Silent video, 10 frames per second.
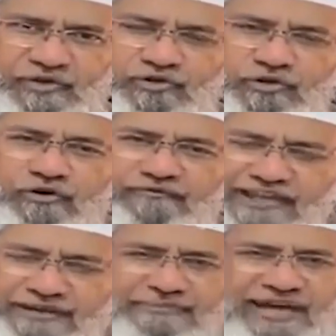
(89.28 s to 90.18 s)
To do a
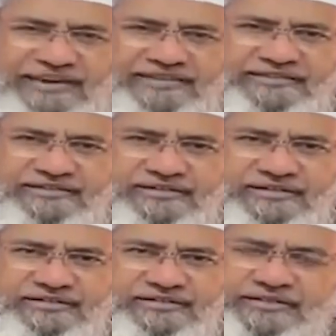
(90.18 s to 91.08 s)
fake marriage
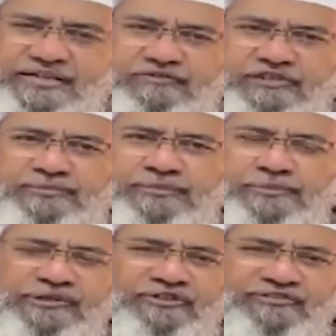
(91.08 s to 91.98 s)
just for the
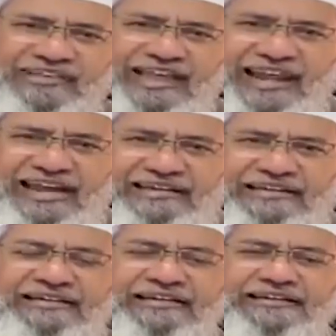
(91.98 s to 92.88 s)
purpose of
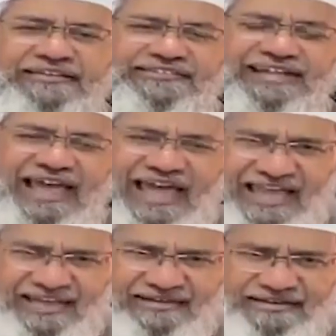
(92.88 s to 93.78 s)
legality, it is a
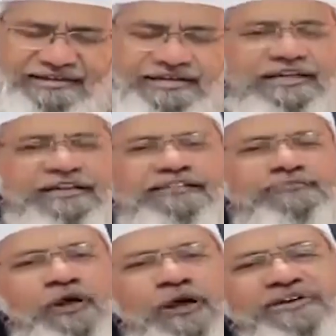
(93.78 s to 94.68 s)
lie, it is
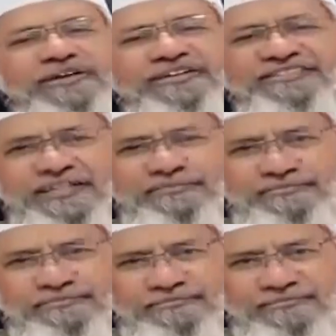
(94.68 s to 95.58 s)
prohibited in Islam.
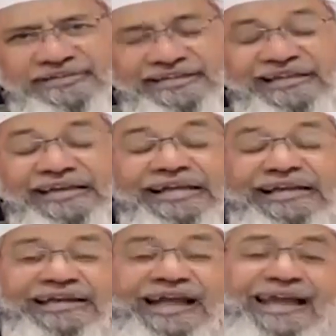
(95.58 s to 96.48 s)

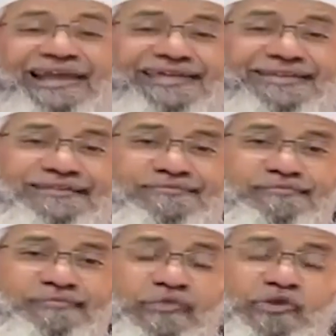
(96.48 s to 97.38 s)
Regarding
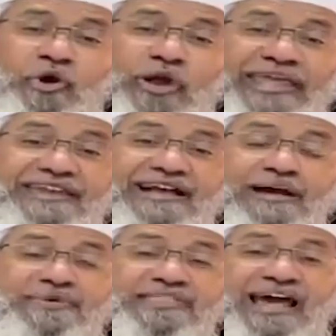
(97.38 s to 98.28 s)
your
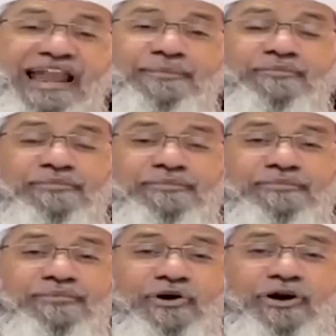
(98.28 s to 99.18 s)
income is haram
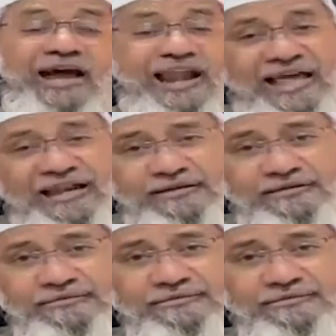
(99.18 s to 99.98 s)
or halal,